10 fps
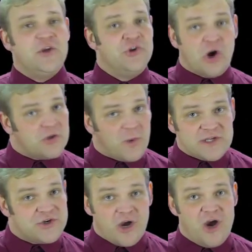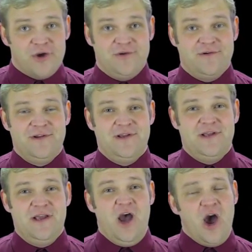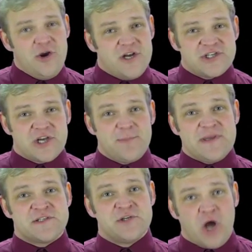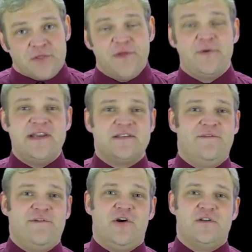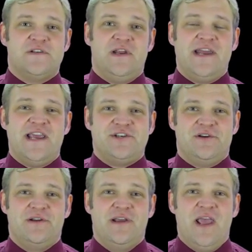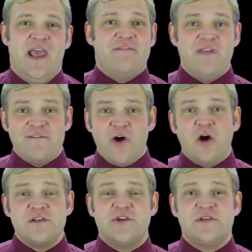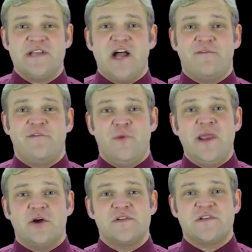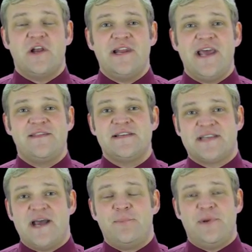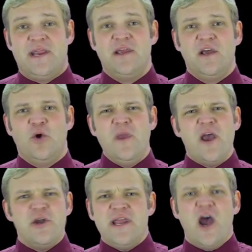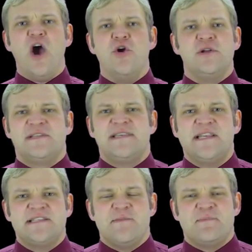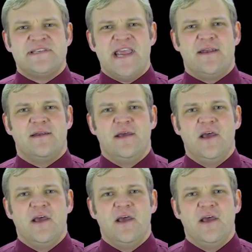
Not what you own. Ownership is not the reason for consolidation. Have you ever asked yourself, if we consolidate this company, we only own 60%,